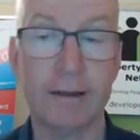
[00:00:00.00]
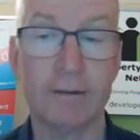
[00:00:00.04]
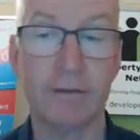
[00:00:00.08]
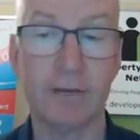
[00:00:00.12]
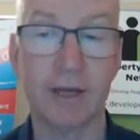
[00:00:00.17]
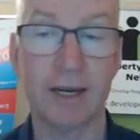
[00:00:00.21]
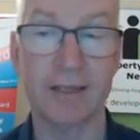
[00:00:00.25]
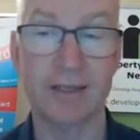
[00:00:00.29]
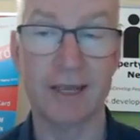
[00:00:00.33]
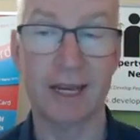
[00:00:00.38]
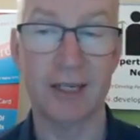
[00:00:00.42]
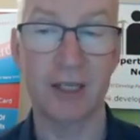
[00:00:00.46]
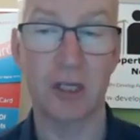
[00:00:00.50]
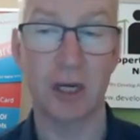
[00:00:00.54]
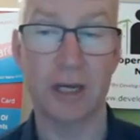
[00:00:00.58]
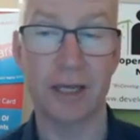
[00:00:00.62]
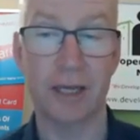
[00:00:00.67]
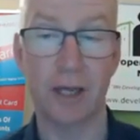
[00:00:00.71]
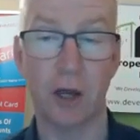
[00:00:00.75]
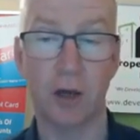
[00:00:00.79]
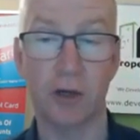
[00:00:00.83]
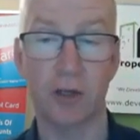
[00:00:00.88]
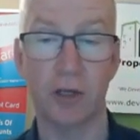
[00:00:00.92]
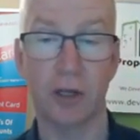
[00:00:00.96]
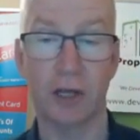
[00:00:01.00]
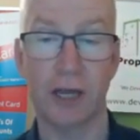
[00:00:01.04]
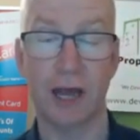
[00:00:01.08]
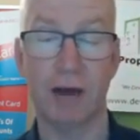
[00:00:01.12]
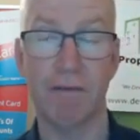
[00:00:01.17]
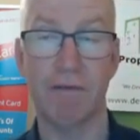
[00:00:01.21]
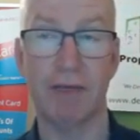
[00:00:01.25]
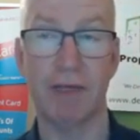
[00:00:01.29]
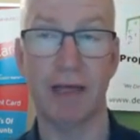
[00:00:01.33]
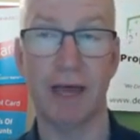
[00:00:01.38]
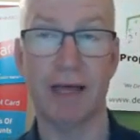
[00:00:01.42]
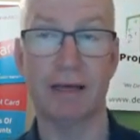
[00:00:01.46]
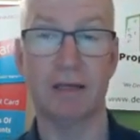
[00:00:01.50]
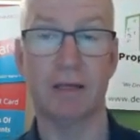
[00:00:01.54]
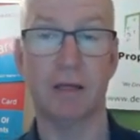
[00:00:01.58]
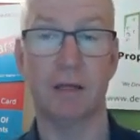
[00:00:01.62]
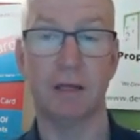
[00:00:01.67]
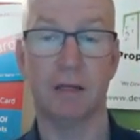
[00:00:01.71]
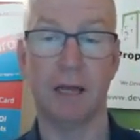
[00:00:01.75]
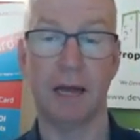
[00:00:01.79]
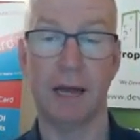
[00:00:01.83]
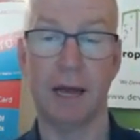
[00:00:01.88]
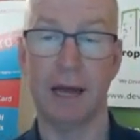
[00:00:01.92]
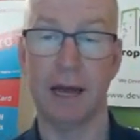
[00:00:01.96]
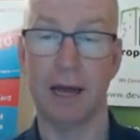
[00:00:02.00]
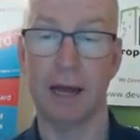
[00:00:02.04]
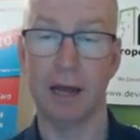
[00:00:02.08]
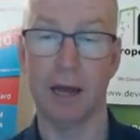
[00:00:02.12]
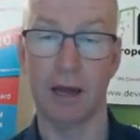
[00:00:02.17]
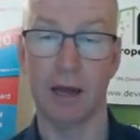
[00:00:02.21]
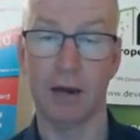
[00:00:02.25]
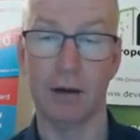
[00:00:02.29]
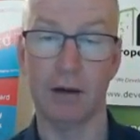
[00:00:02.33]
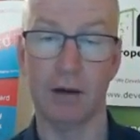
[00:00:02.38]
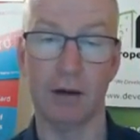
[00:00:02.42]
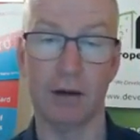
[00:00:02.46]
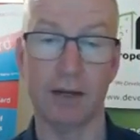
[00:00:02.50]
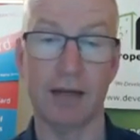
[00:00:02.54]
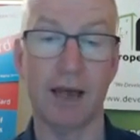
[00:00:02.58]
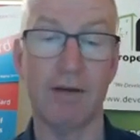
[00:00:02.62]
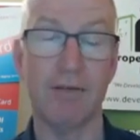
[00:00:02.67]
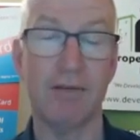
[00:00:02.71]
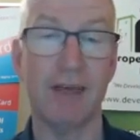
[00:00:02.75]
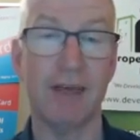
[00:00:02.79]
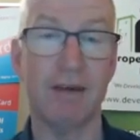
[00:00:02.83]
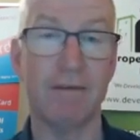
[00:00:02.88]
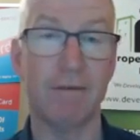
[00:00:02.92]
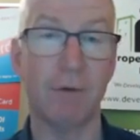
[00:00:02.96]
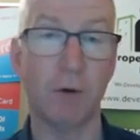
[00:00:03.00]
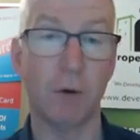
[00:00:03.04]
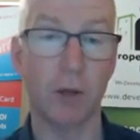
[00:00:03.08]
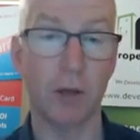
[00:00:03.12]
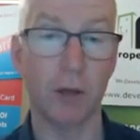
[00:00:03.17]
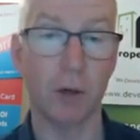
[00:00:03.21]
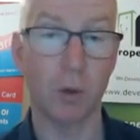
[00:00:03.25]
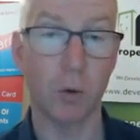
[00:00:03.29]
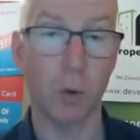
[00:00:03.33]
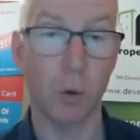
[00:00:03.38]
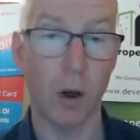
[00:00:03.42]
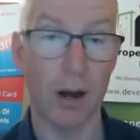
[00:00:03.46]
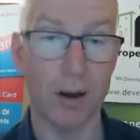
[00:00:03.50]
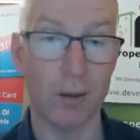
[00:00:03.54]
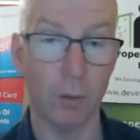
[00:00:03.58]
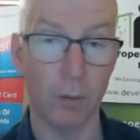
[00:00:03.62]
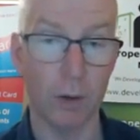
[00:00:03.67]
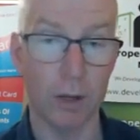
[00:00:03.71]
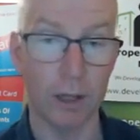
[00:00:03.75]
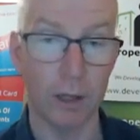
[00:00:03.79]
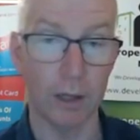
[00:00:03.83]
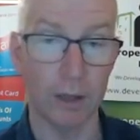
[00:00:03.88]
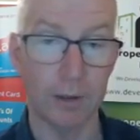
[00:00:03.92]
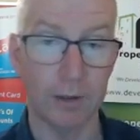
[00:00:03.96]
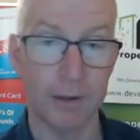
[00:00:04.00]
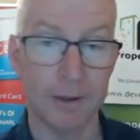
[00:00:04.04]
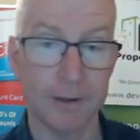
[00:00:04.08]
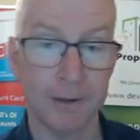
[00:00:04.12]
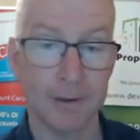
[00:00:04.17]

that is actually going to cover that for you quite well.